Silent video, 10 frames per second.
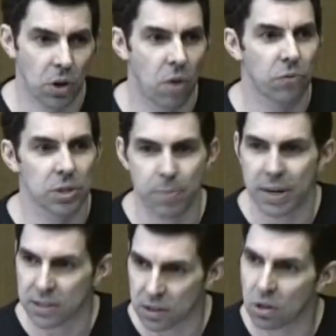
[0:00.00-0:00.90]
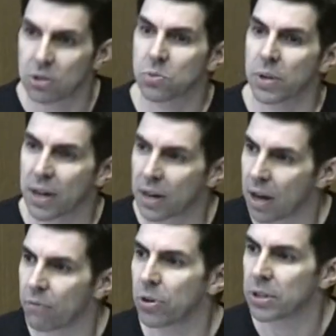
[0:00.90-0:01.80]
conference makes a loss, we can
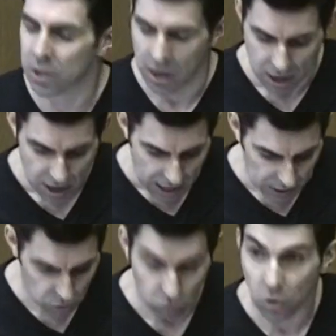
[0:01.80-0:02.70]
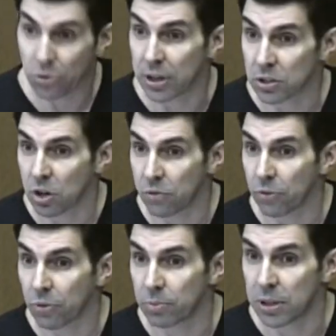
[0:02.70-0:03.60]
cover it, and to roll things over
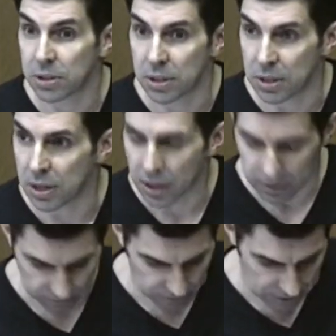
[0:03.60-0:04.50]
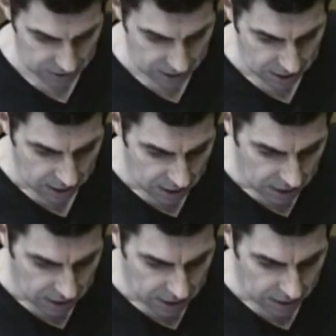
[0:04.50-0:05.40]
from year to year.
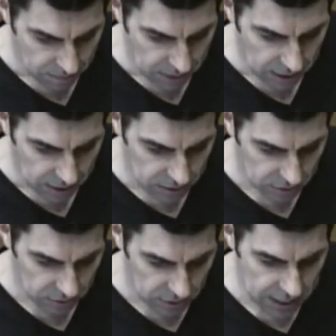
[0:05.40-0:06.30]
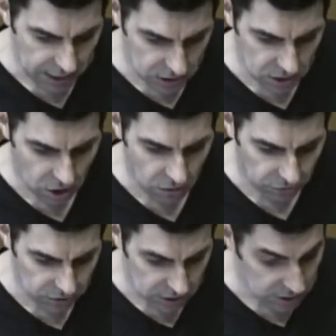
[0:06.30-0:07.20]
Um, the next
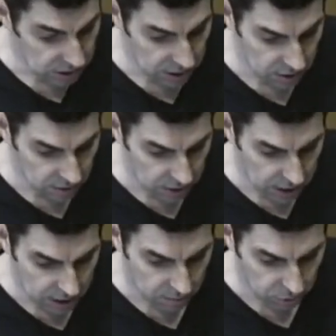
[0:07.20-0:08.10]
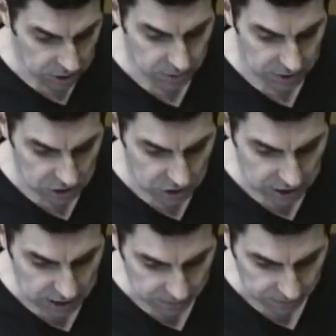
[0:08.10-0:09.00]
conference is in um, Brisbane this
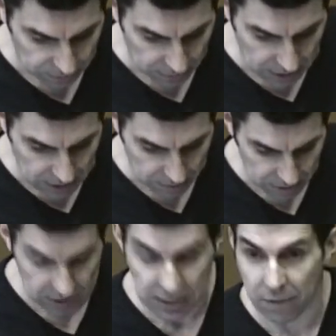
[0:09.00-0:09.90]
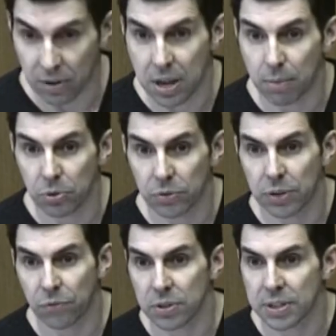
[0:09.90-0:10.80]
year. Um, it's going to have a number of
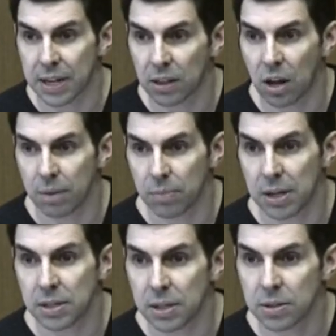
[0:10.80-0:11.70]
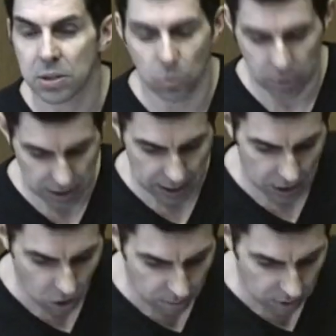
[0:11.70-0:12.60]
different satellite meetings. There'll be a
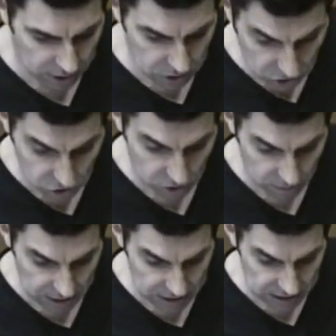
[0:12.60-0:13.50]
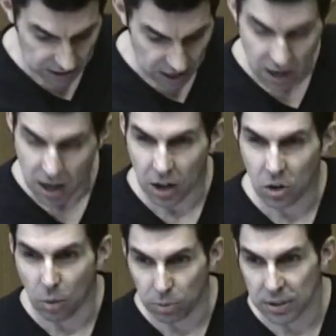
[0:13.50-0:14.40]
combined student meeting, a
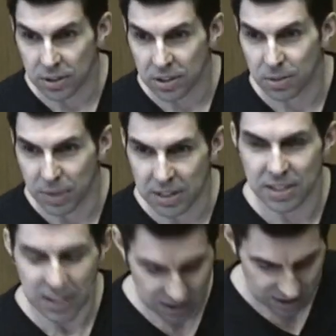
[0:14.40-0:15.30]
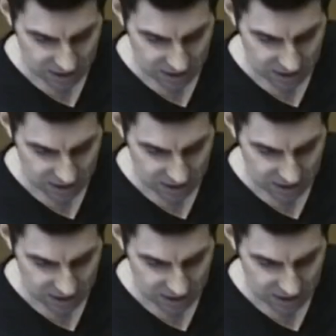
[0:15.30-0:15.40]
goblet meeting,